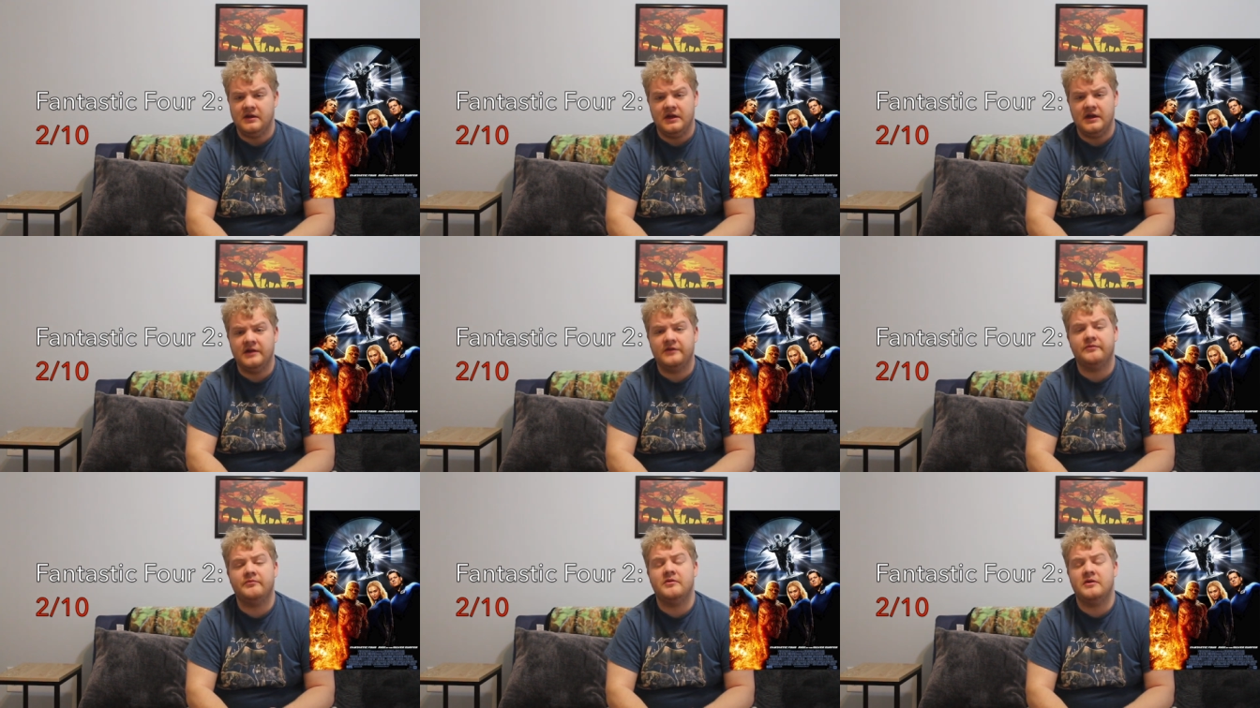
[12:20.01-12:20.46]

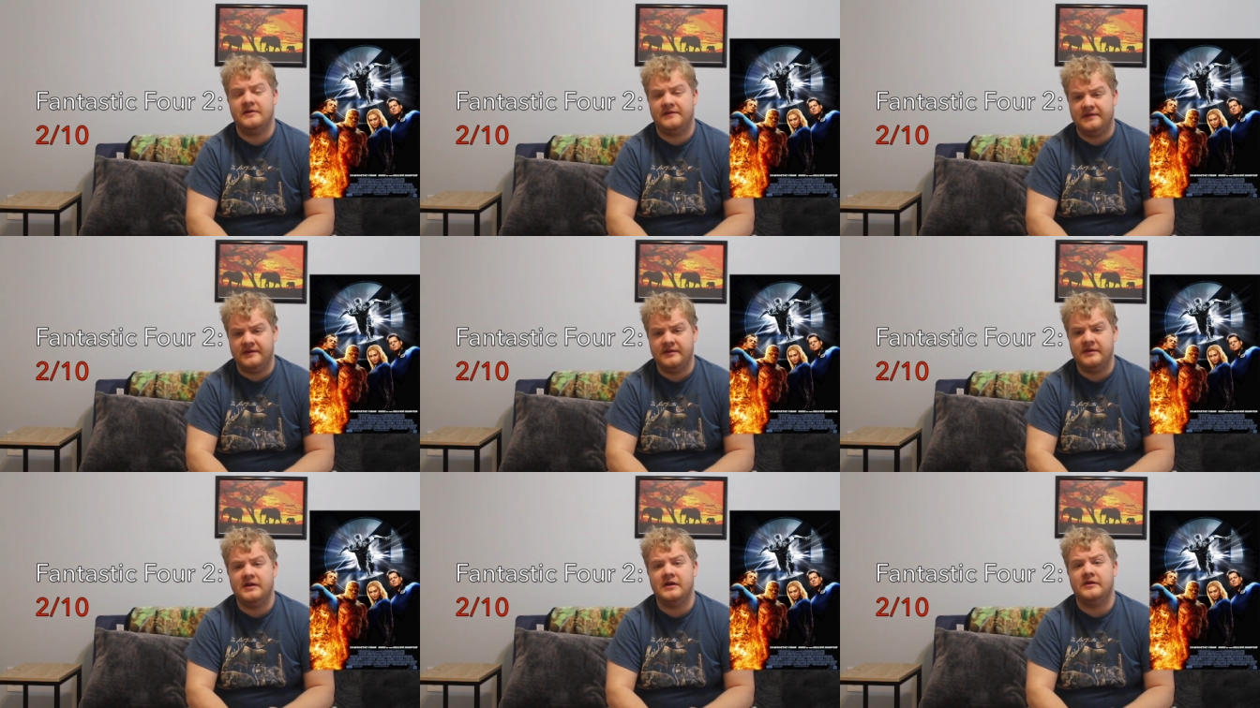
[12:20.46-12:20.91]
It's worse
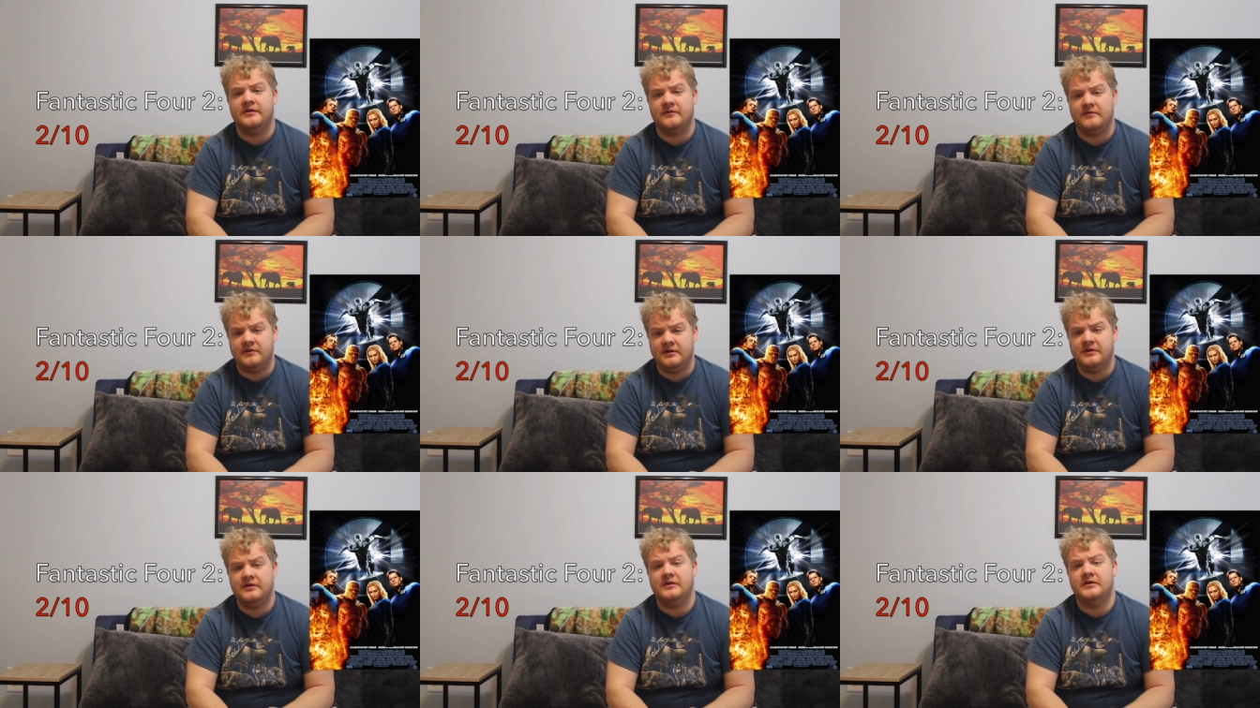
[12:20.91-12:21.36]
than the other
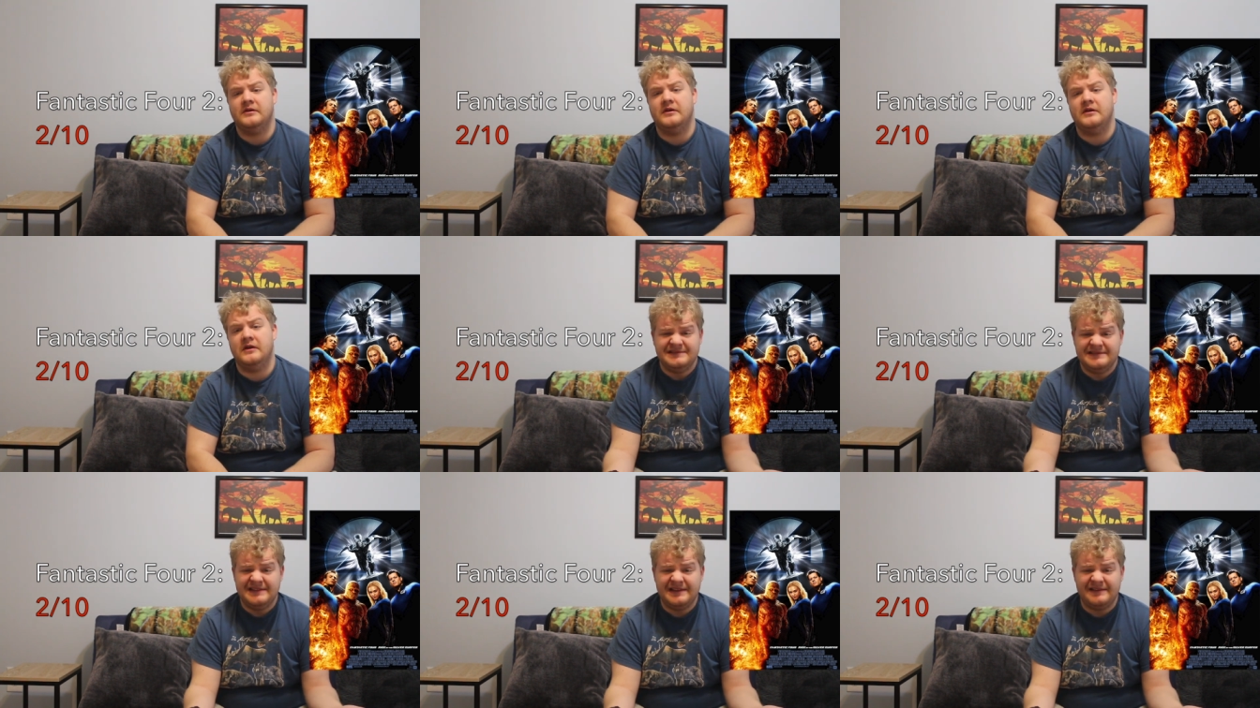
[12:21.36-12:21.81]

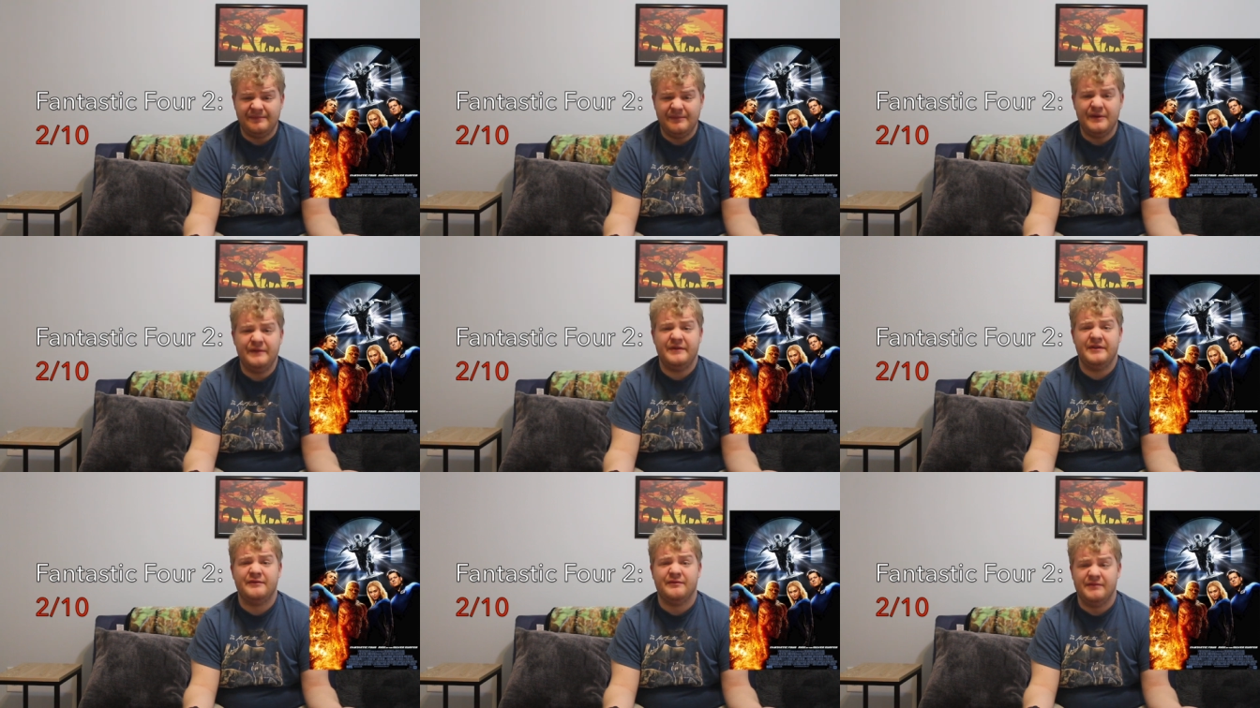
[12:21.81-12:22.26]
one. This
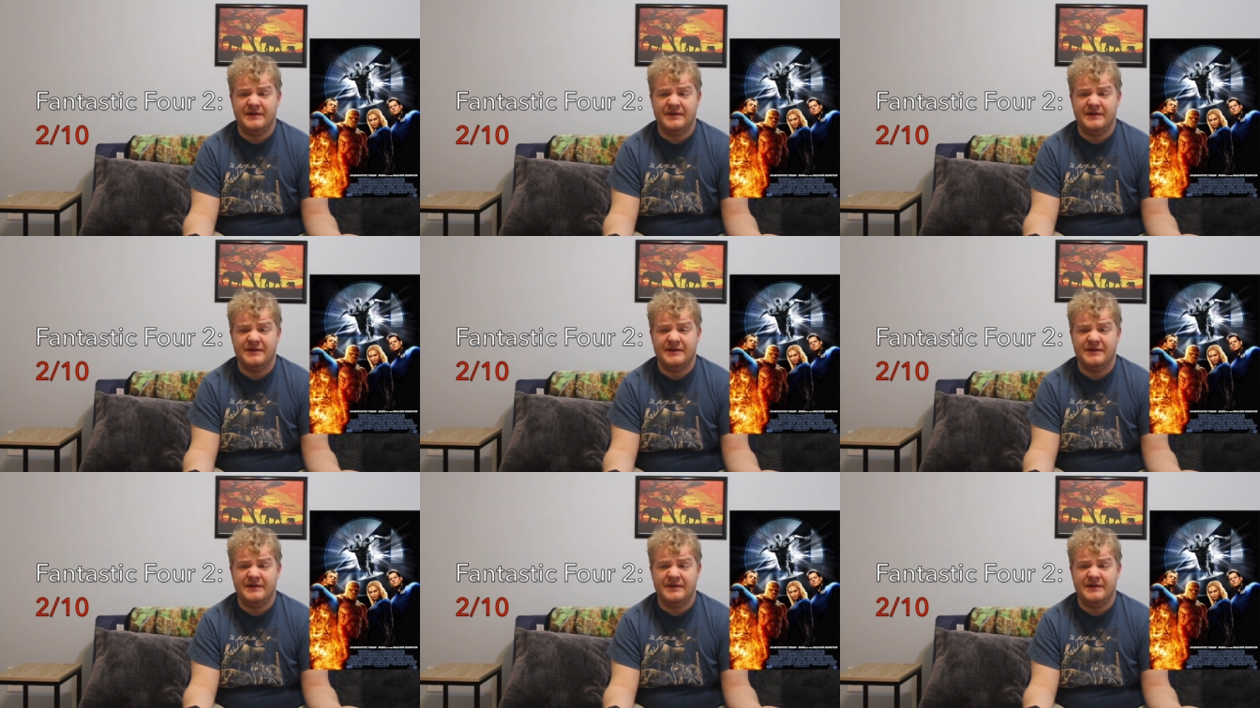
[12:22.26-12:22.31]
movie's